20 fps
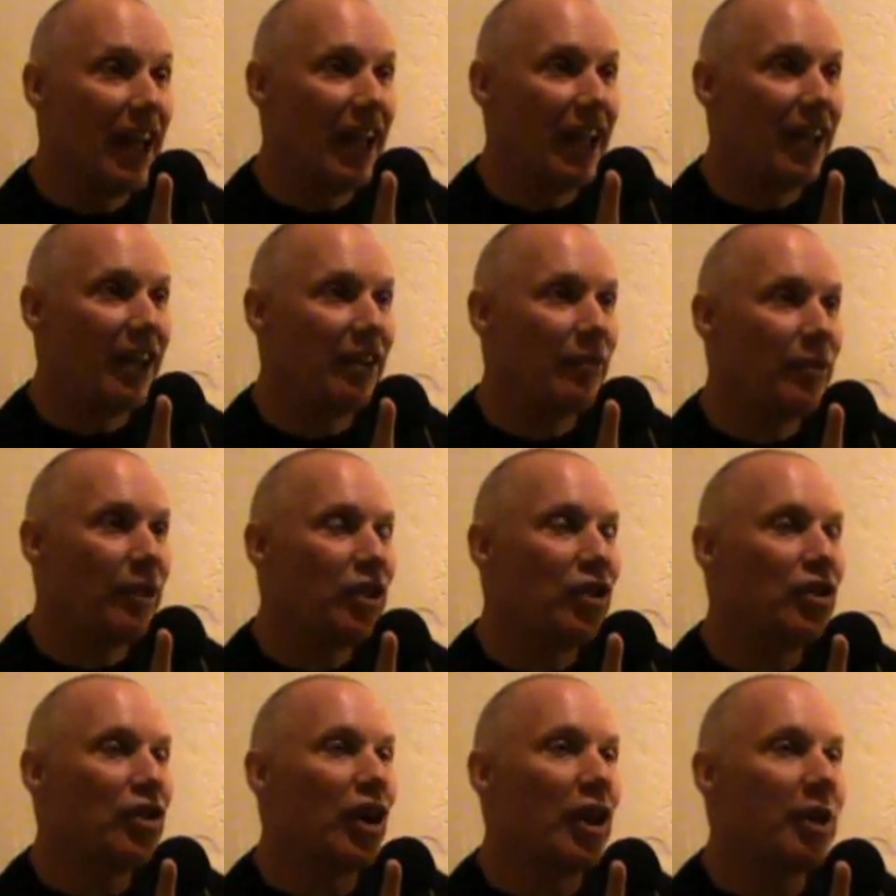And
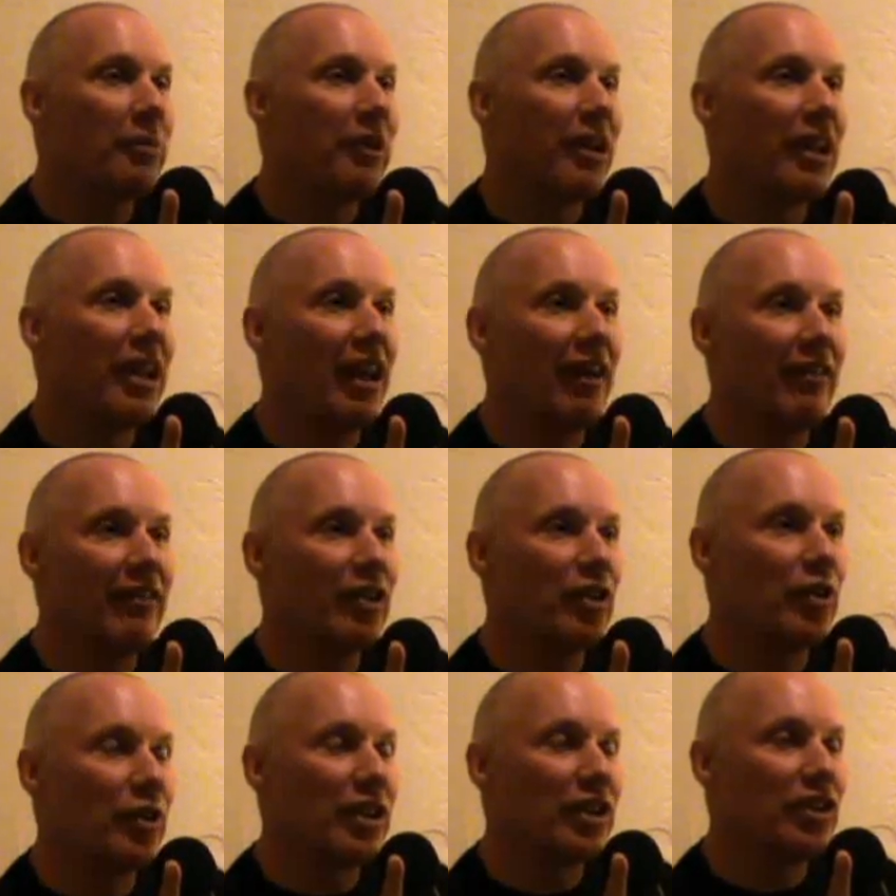when you talk about
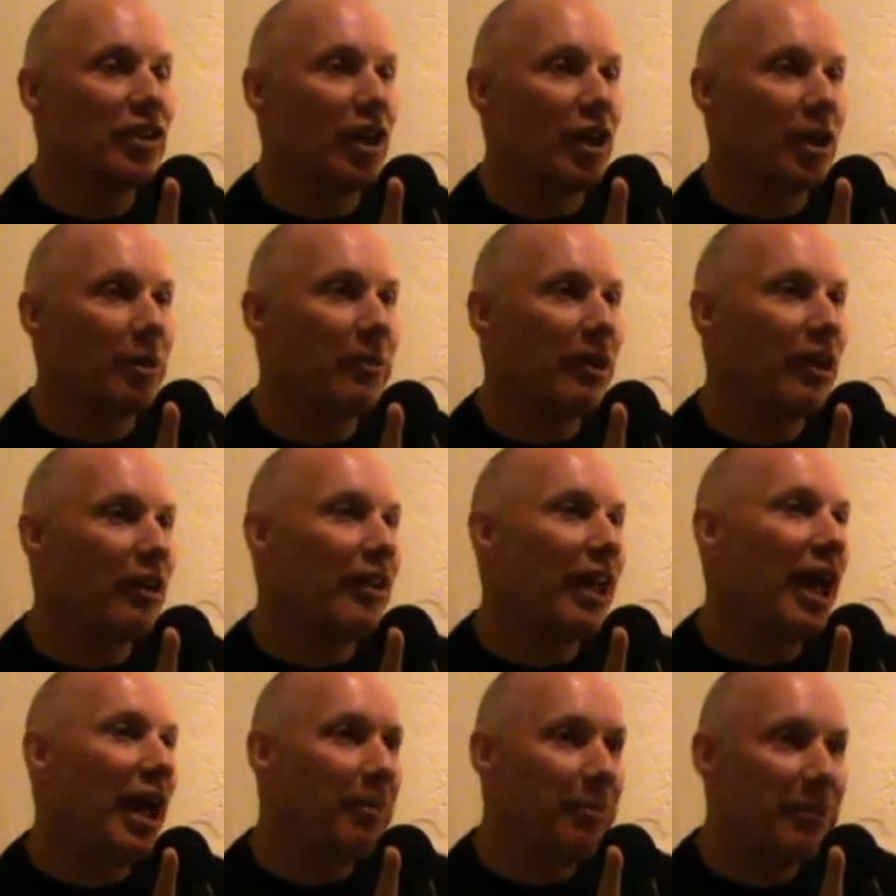heaven, you can talk
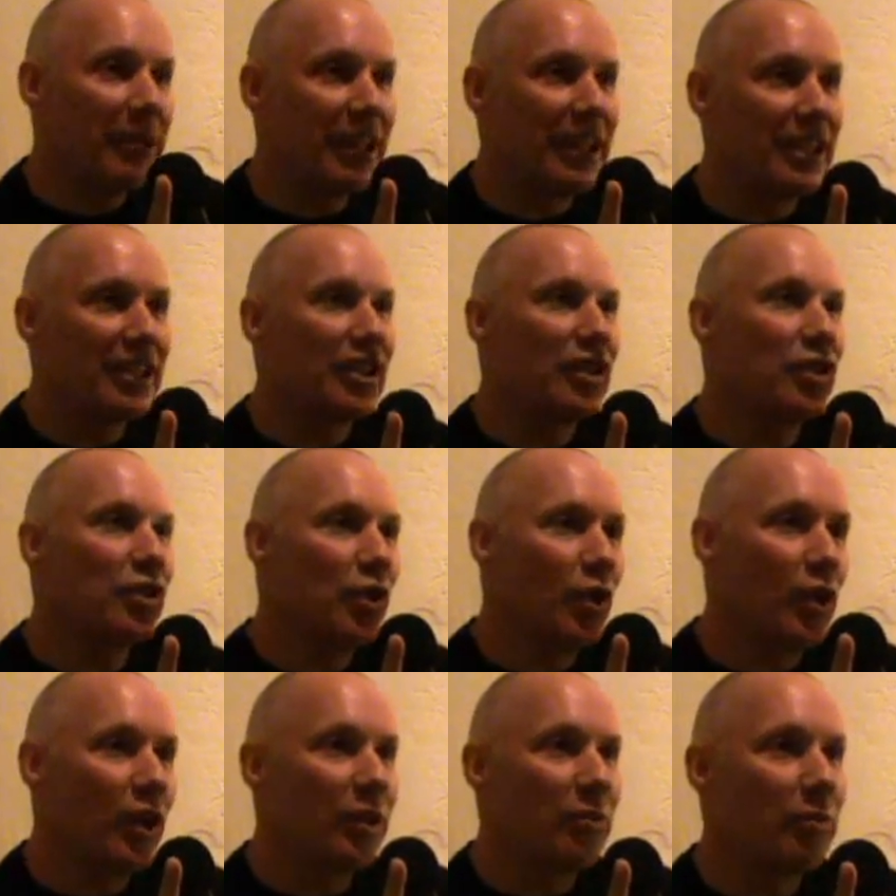about happiness and
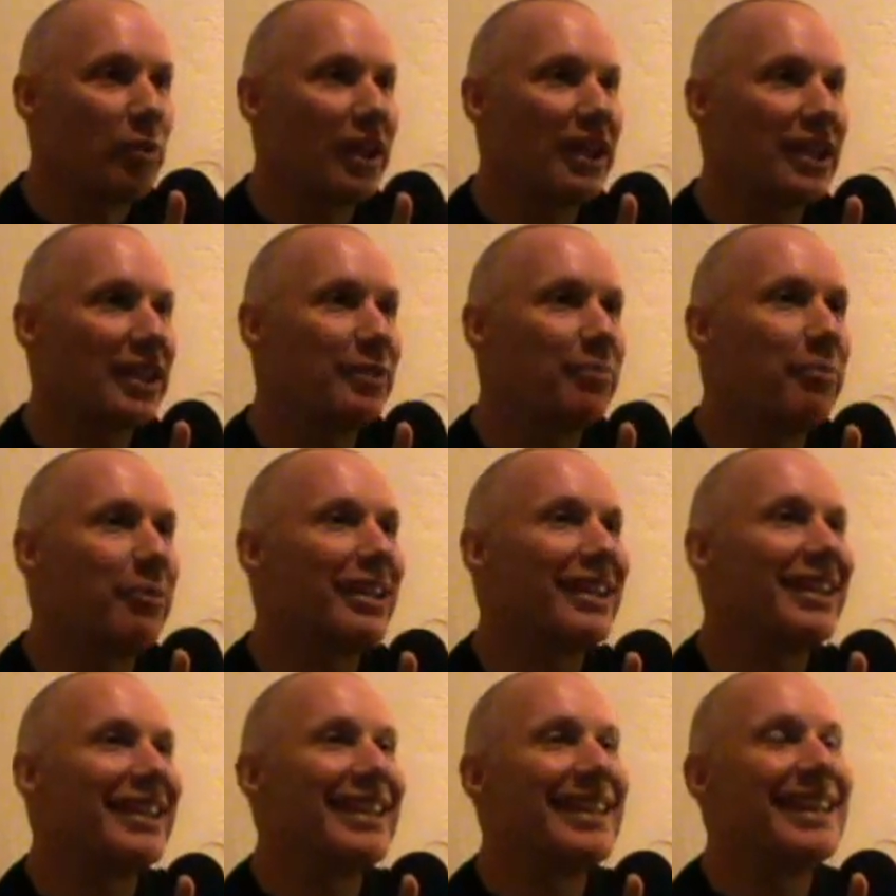joy and oneness,
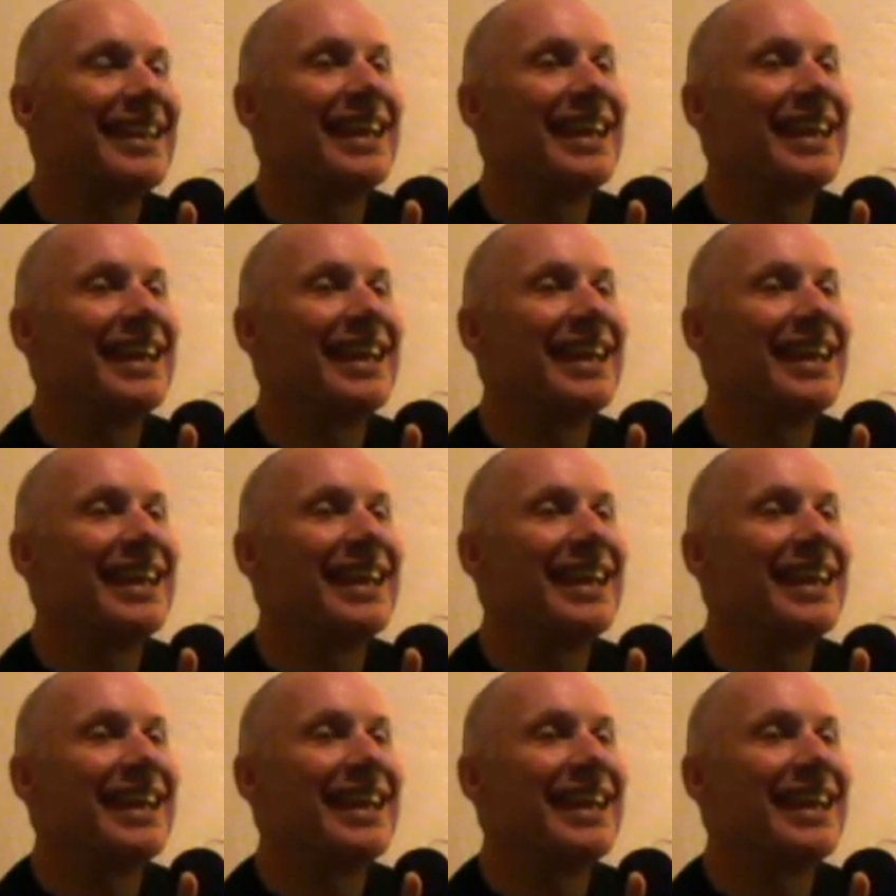but